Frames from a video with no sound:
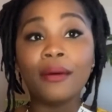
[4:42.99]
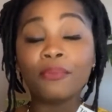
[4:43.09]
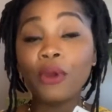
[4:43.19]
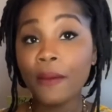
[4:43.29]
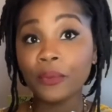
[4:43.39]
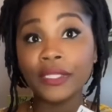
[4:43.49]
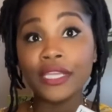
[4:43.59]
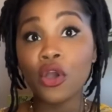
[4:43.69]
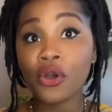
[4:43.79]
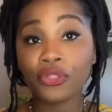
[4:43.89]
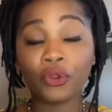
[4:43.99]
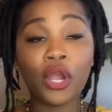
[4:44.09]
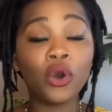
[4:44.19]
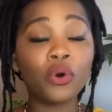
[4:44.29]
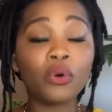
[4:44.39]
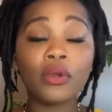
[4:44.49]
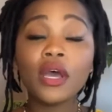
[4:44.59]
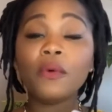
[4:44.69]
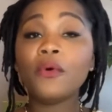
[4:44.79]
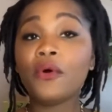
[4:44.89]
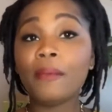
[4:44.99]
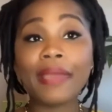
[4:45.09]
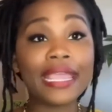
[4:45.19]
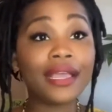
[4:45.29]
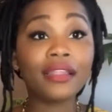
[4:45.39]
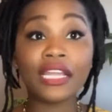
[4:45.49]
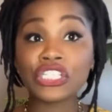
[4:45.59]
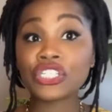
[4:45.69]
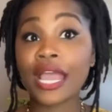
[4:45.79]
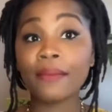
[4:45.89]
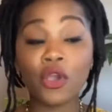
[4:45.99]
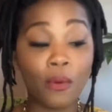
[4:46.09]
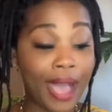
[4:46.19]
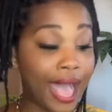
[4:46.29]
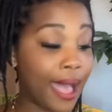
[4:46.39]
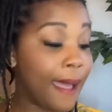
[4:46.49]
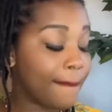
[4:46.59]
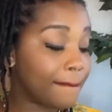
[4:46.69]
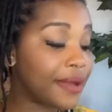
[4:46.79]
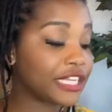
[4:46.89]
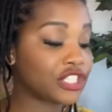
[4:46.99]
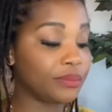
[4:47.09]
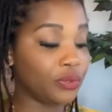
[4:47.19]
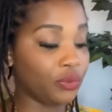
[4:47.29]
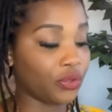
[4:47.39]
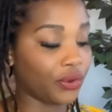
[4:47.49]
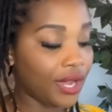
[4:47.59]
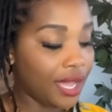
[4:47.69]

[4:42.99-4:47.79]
properly on their own will make lunchtime go by much smoother.